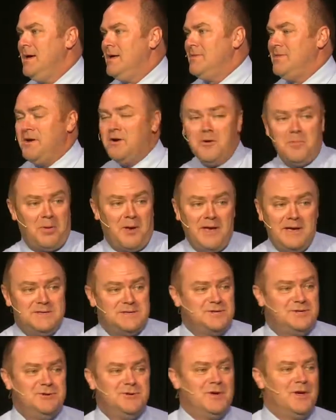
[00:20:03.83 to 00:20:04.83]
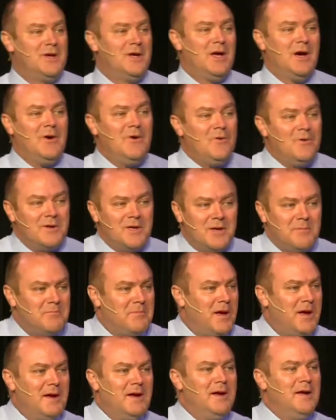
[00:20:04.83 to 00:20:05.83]
There are places you can go and get
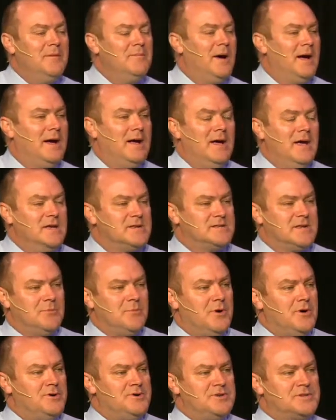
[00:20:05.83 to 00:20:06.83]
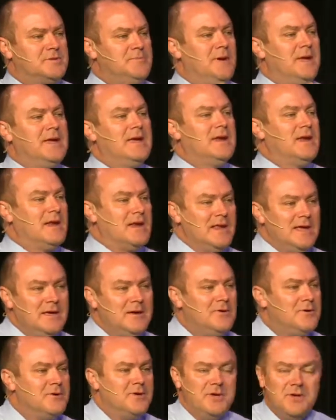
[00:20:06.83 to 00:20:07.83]
married by someone just to make it a
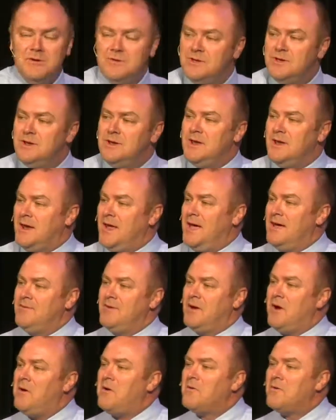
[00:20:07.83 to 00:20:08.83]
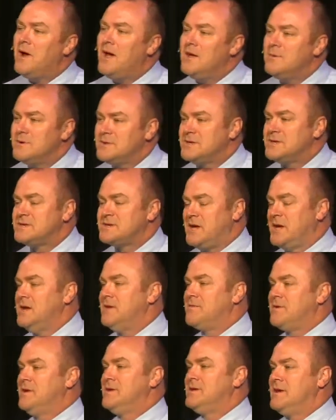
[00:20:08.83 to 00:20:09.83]
legal union and have it all right with the state
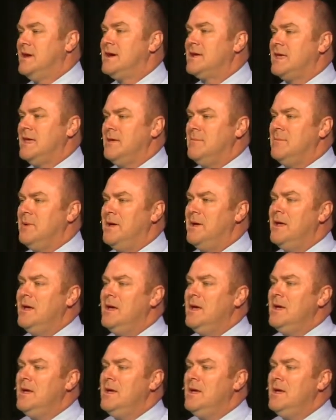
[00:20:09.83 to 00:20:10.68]
of Kentucky, but